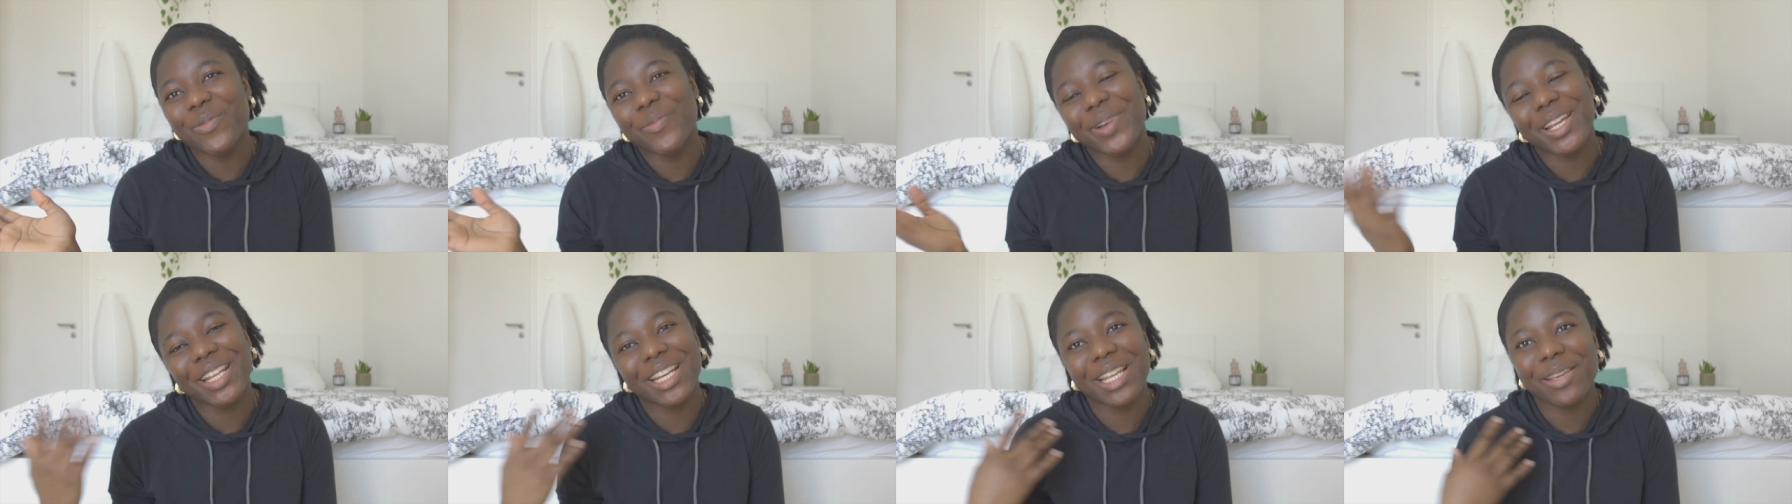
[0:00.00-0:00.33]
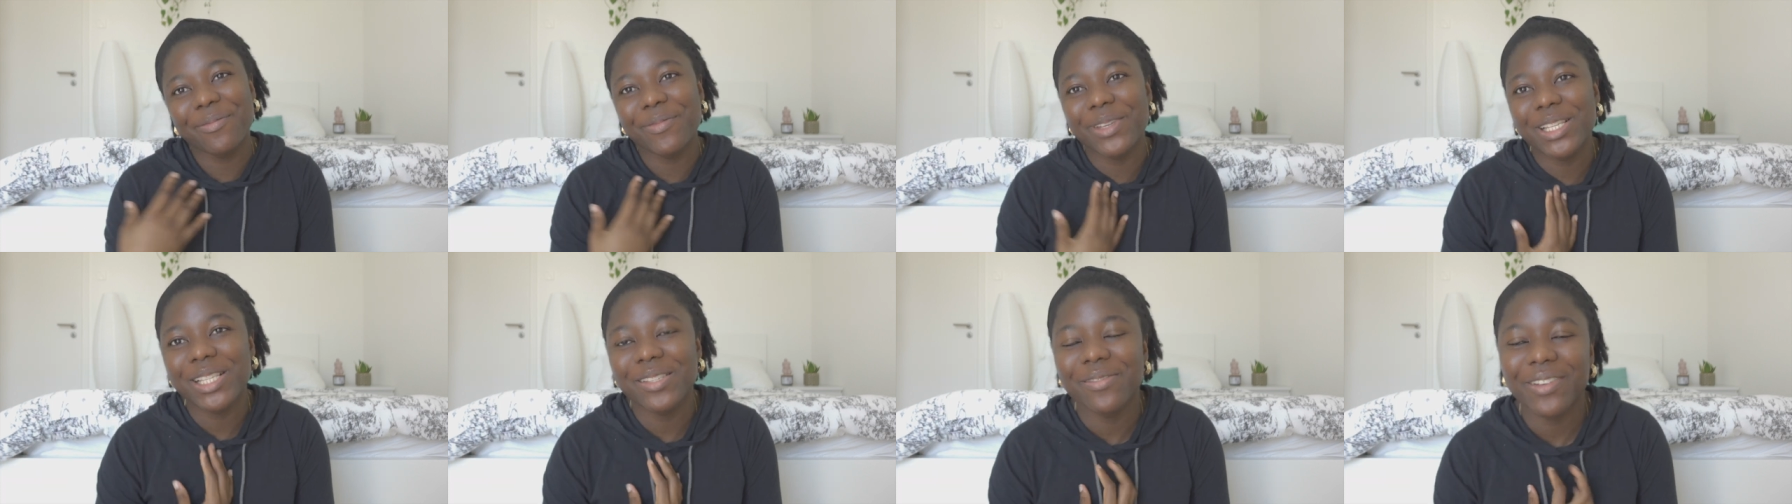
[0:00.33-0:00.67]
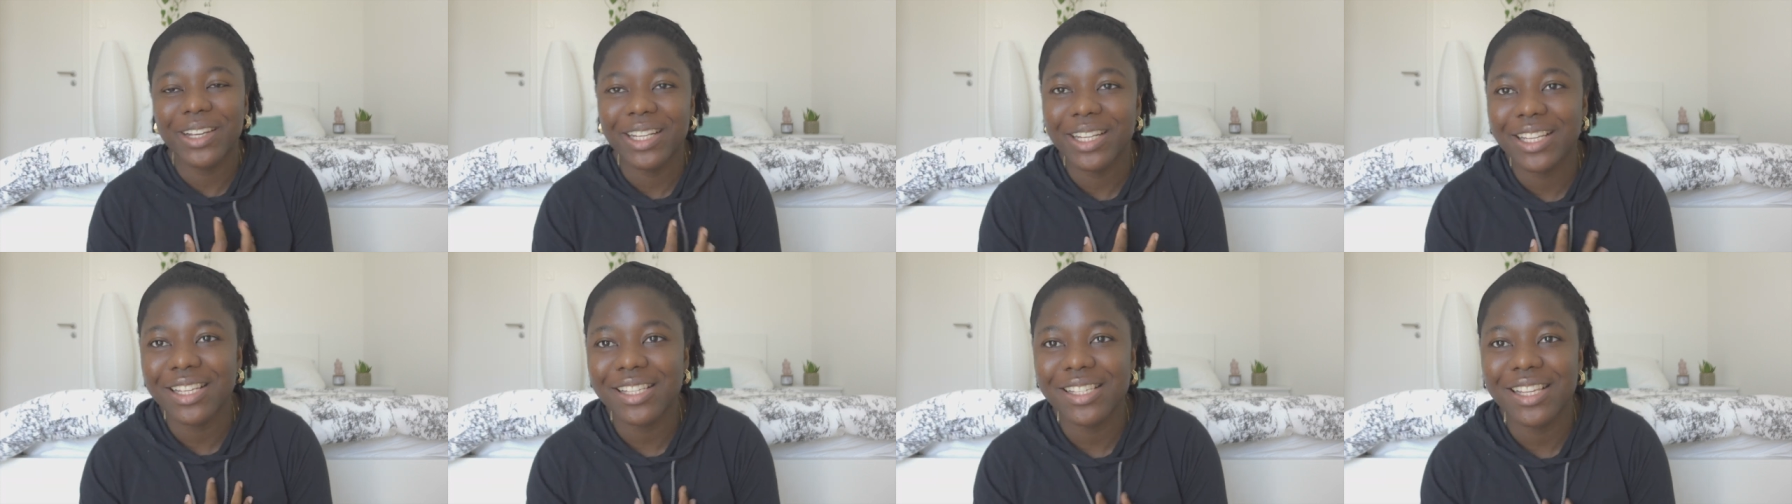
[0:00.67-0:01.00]
My name is
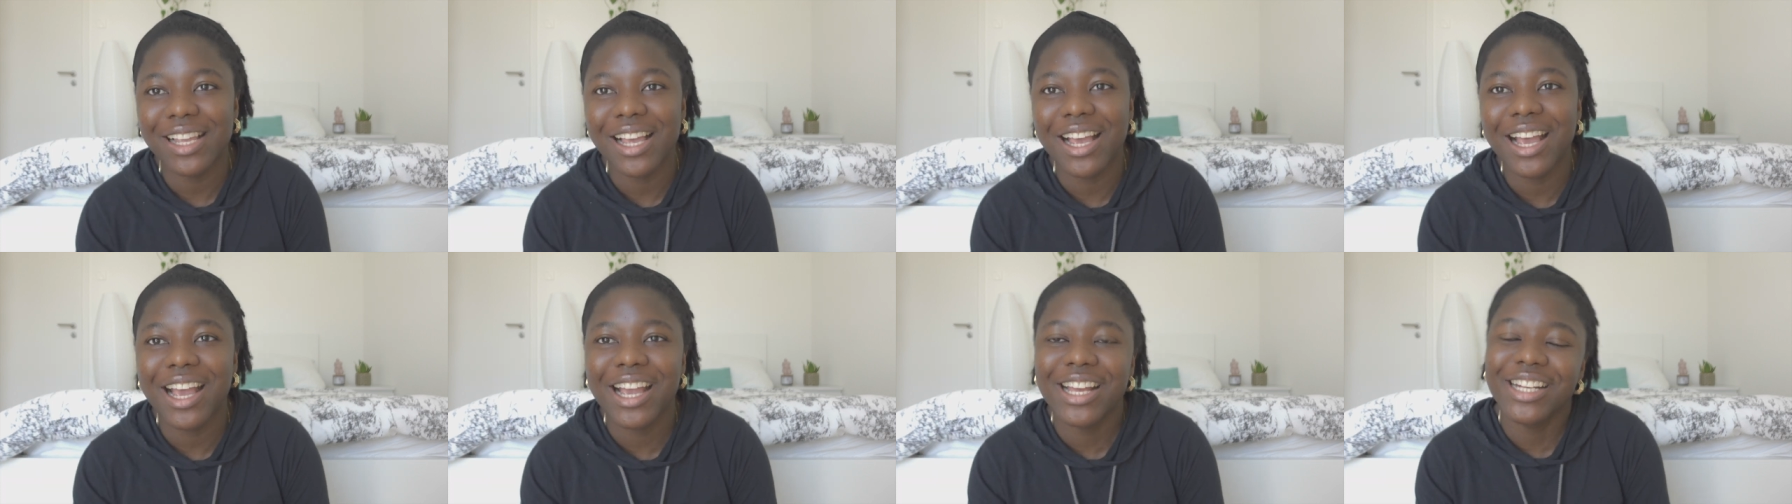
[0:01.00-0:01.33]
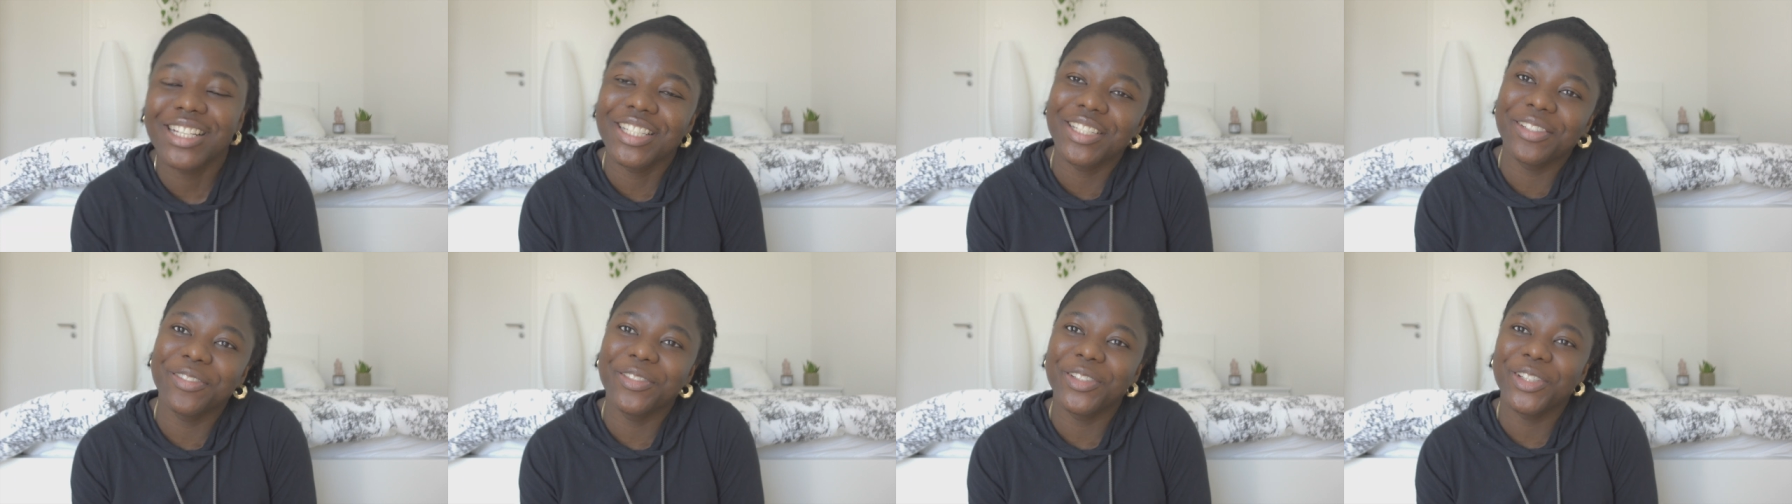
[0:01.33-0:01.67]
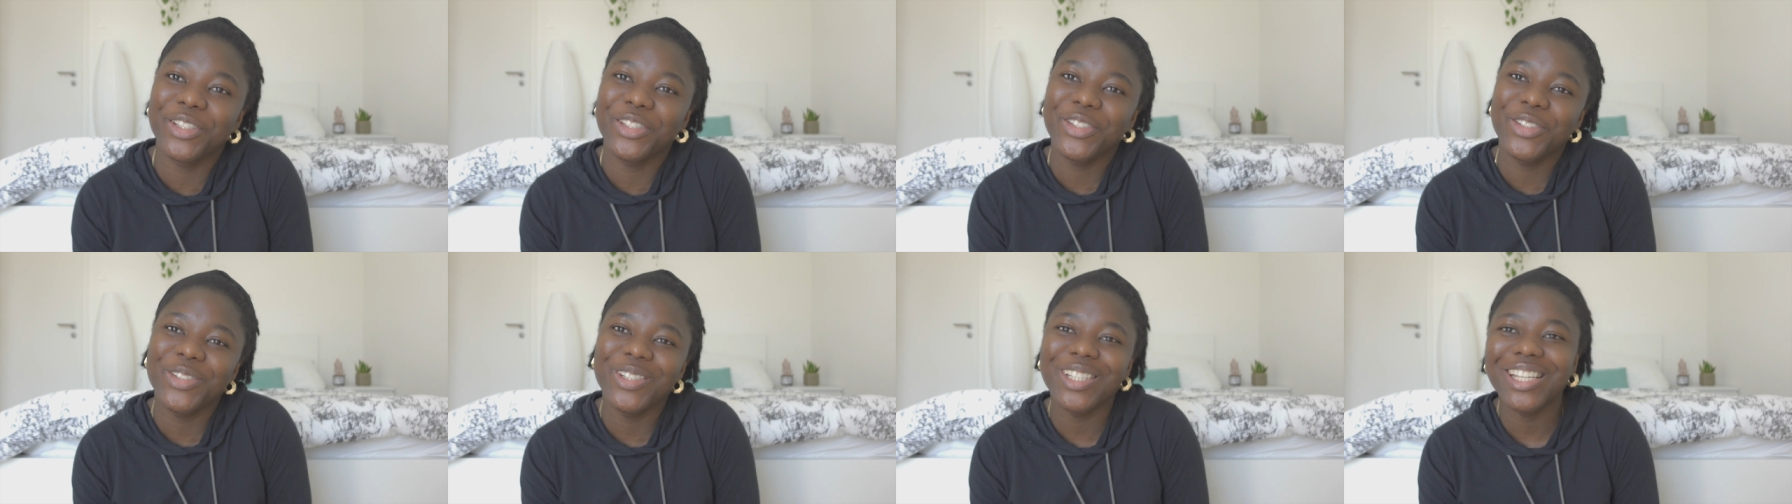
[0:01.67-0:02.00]
Vanessa, and if
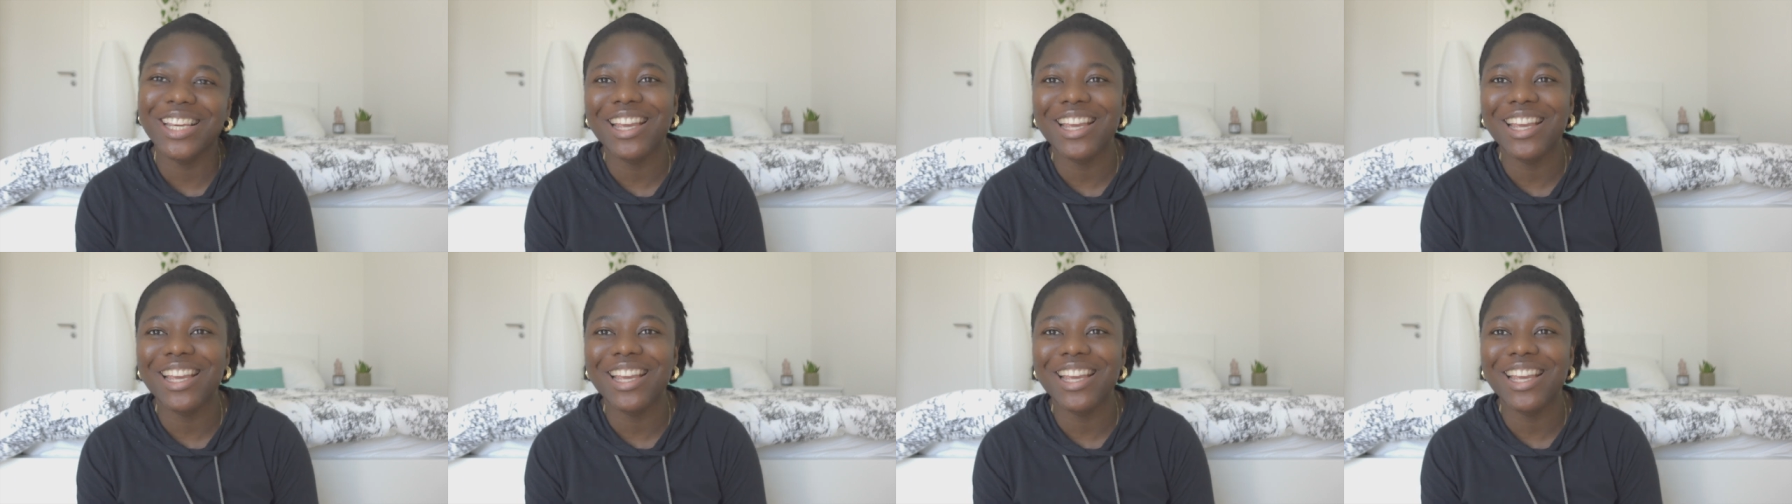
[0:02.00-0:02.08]
you're new